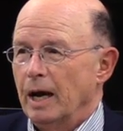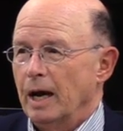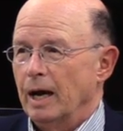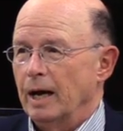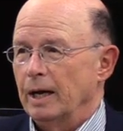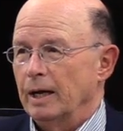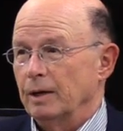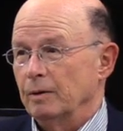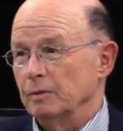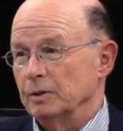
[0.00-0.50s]

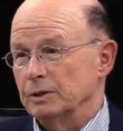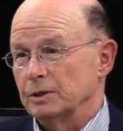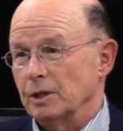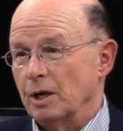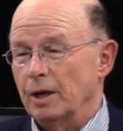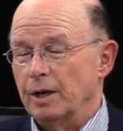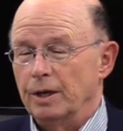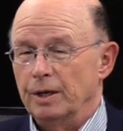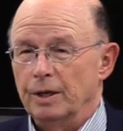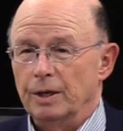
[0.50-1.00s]
Uh, it was
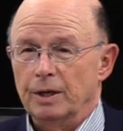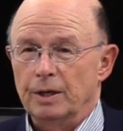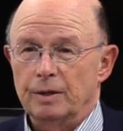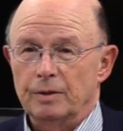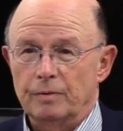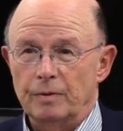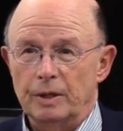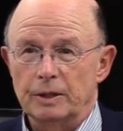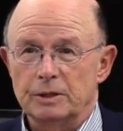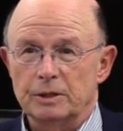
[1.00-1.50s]
done in
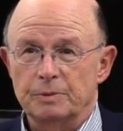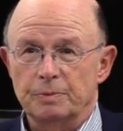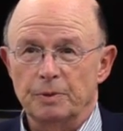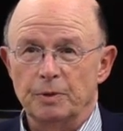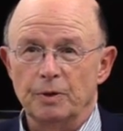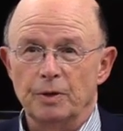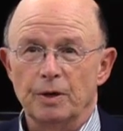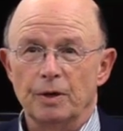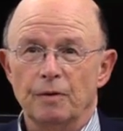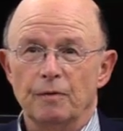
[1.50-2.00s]
a great
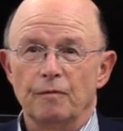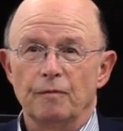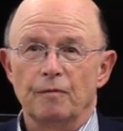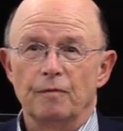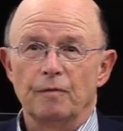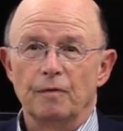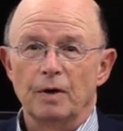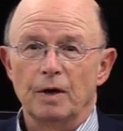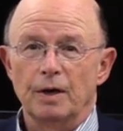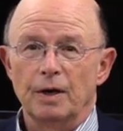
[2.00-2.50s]
spirit of
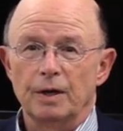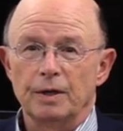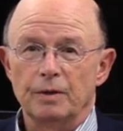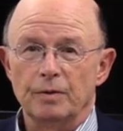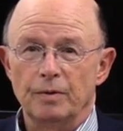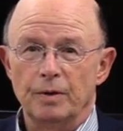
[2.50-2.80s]
uh,